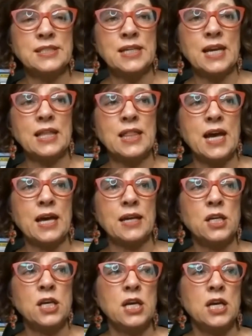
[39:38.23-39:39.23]
say
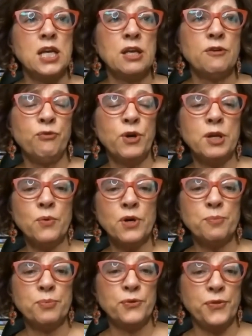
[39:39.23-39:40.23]
that if we
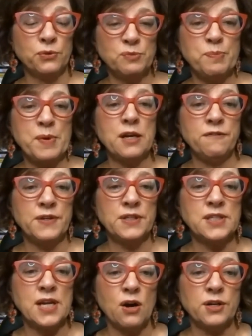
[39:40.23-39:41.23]
were to put those
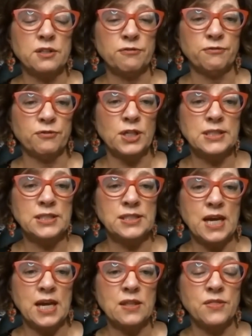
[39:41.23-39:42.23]
benefits out at the front to
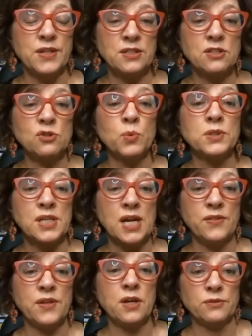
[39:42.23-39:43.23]
say, this is what's
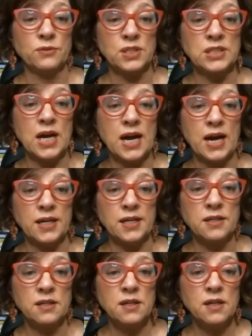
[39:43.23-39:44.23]
on the other side.
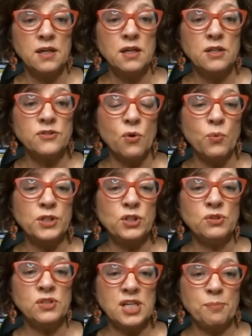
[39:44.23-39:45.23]
So when
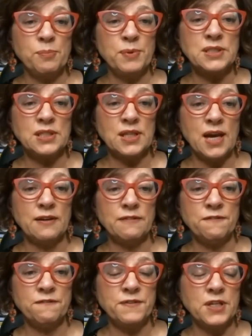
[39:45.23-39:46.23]
you step into that
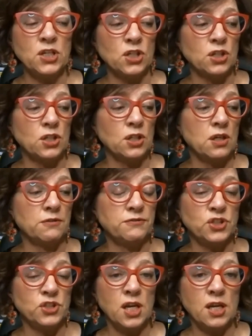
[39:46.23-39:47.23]
fear
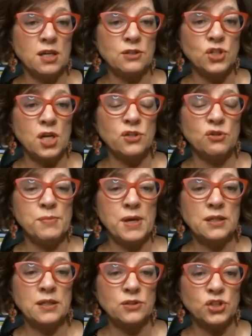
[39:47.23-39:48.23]
of change and you
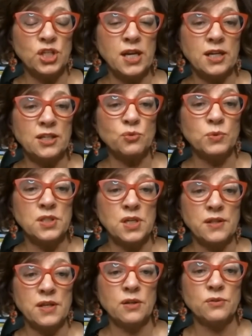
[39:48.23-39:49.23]
make that change, what's
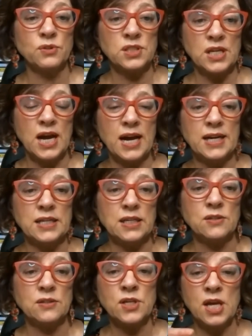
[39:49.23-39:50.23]
on the other side
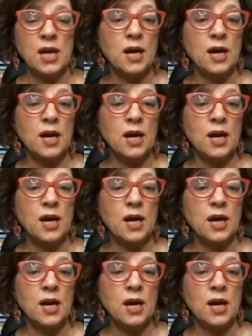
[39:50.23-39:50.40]
is,